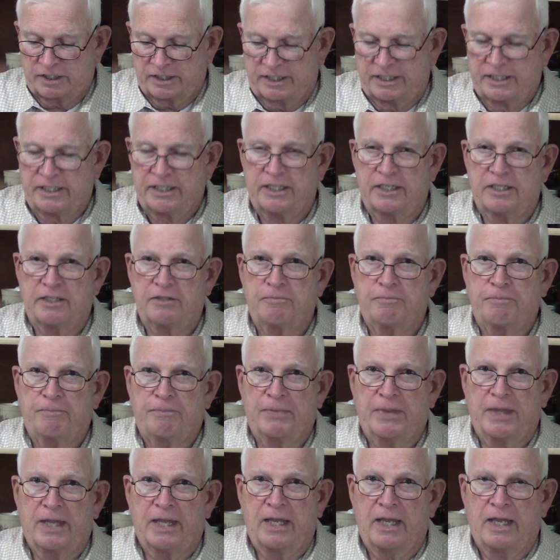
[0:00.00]
in it.
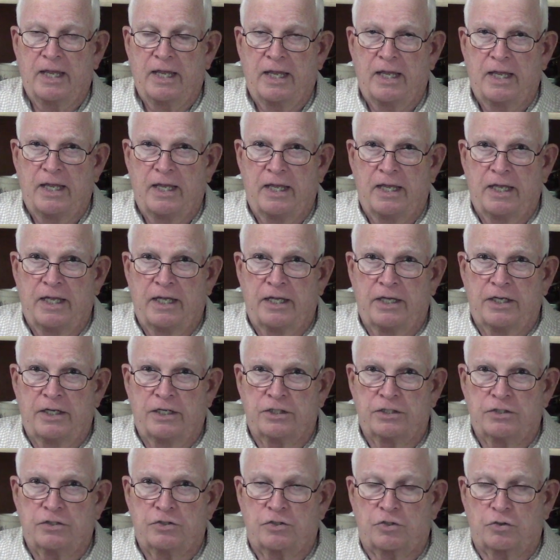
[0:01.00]

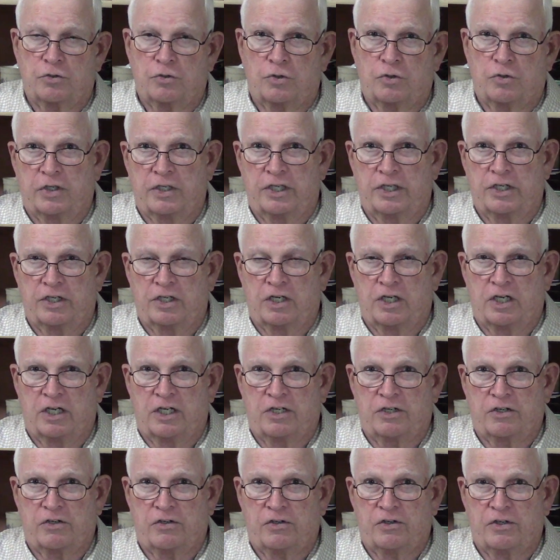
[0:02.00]
So in
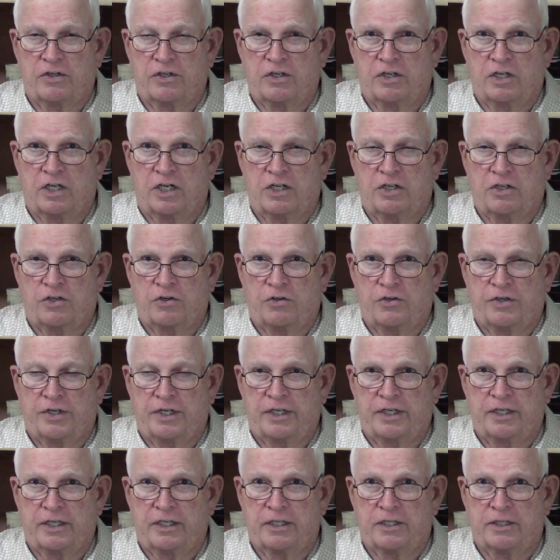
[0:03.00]

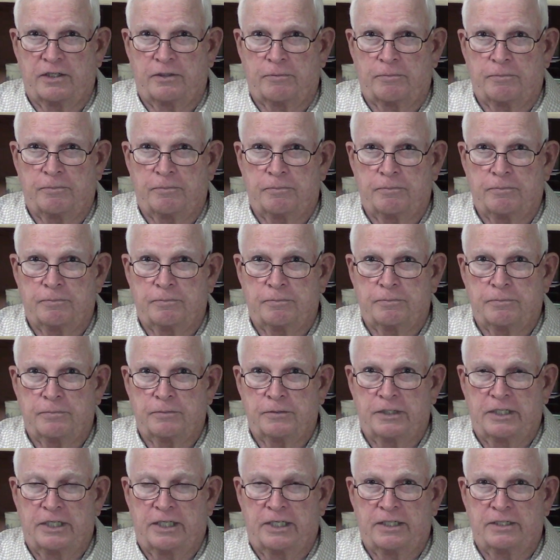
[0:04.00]
honoring
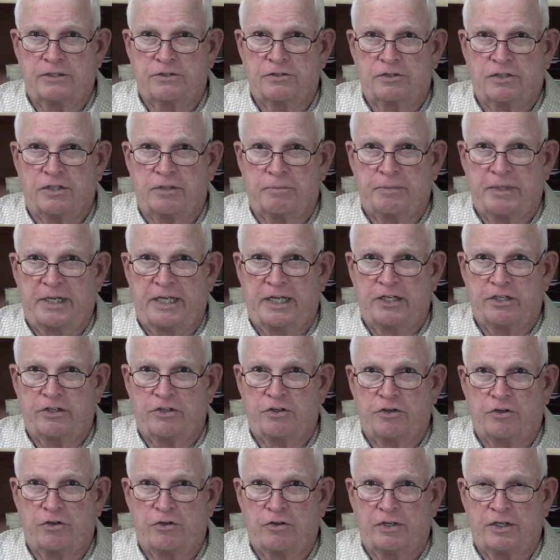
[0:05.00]
God's command
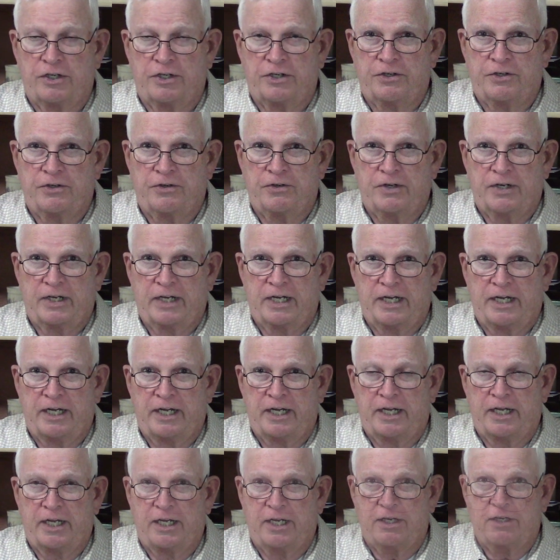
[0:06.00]
earlier,
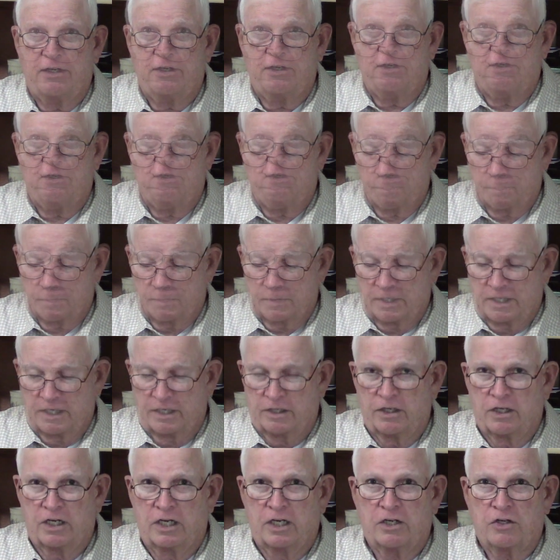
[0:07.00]
and
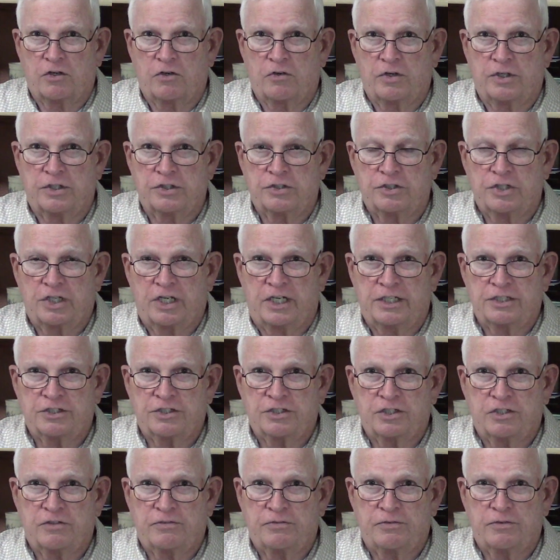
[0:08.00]
in honoring
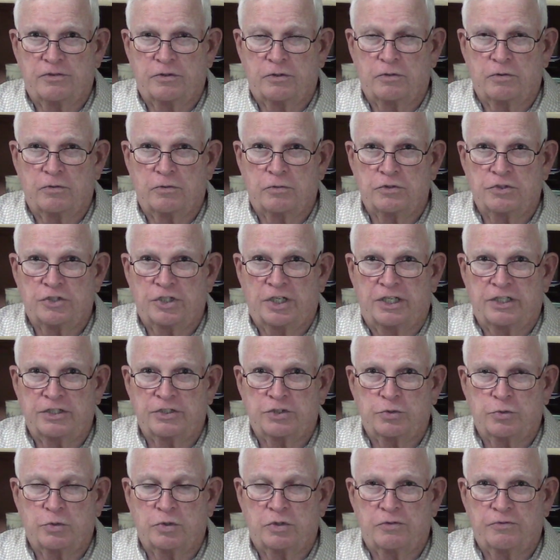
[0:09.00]
Joshua
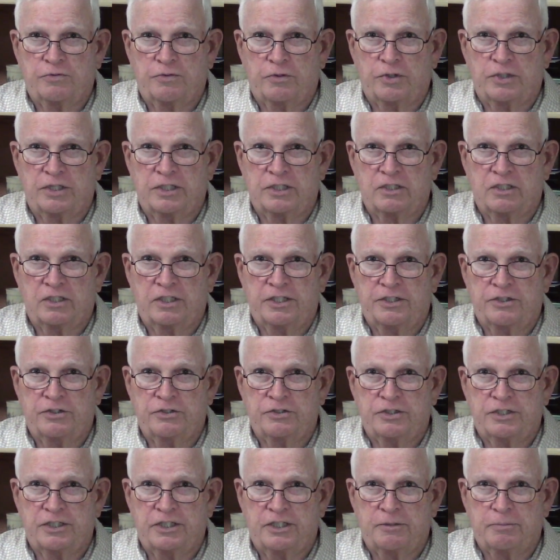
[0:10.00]
for his
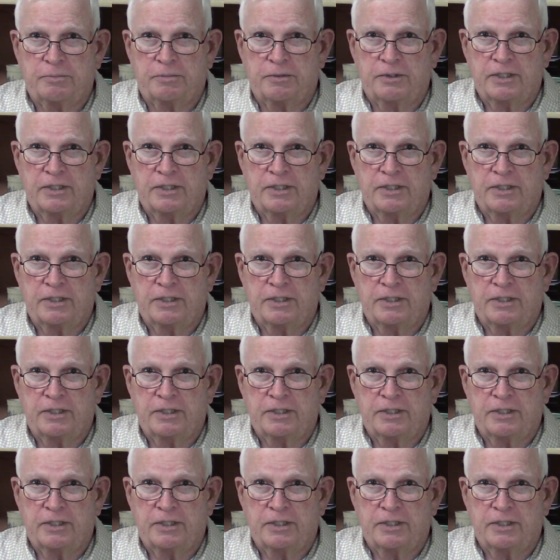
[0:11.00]
leadership,